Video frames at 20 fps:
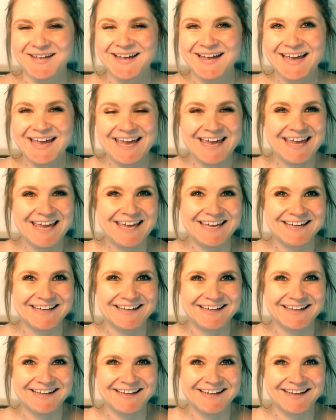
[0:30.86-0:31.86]
Hey,
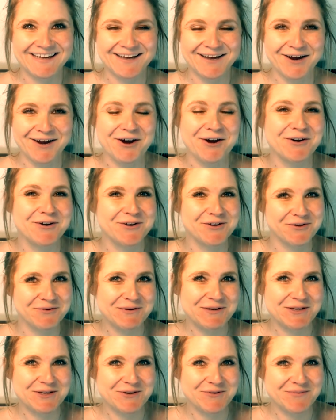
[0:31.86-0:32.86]
are you
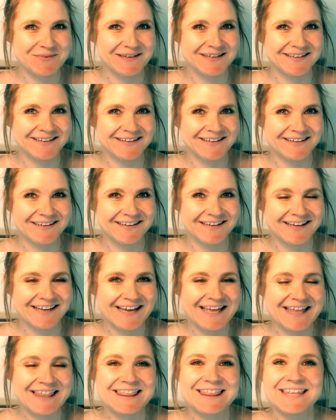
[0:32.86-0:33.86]
a human?
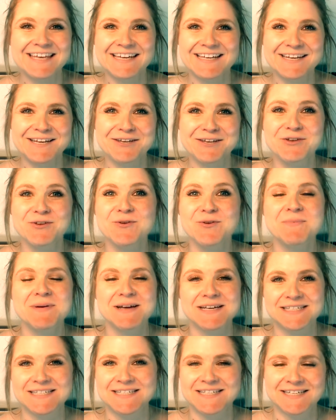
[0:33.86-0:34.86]
Then you
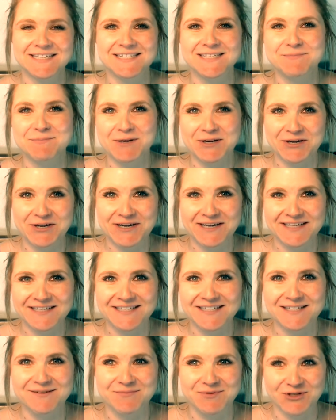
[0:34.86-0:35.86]
must
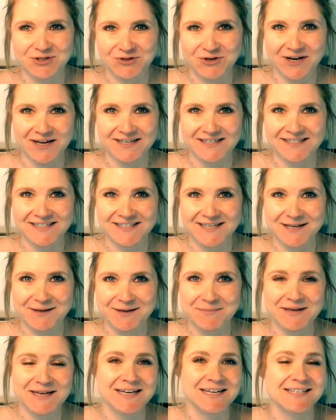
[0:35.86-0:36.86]
experience some stress
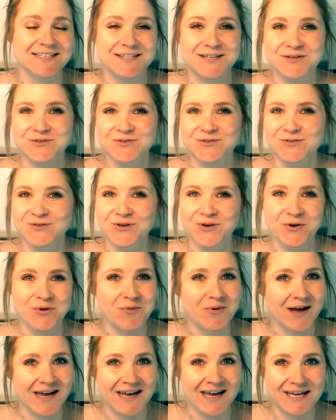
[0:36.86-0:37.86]
because there's no
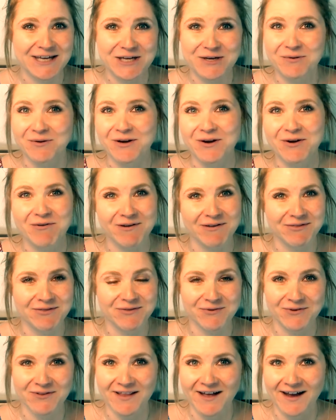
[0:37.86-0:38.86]
way you are going
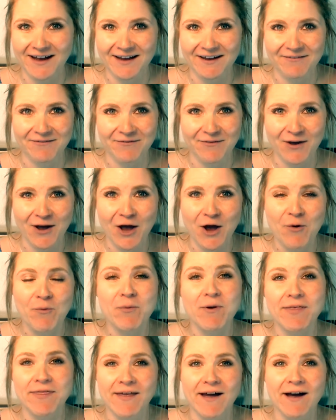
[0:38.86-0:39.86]
through life
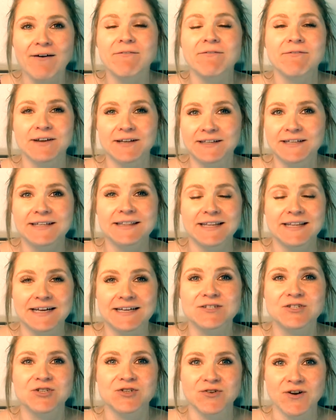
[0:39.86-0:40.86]
without feeling
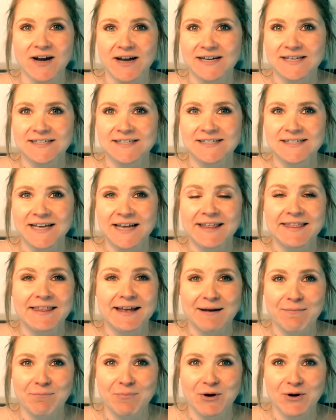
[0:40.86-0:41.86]
that stress and
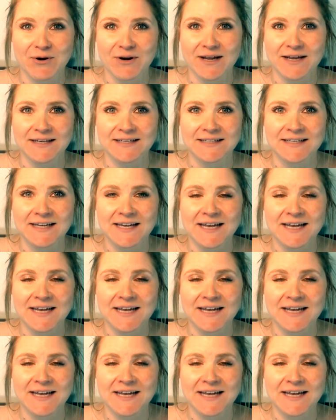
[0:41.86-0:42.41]
that burden.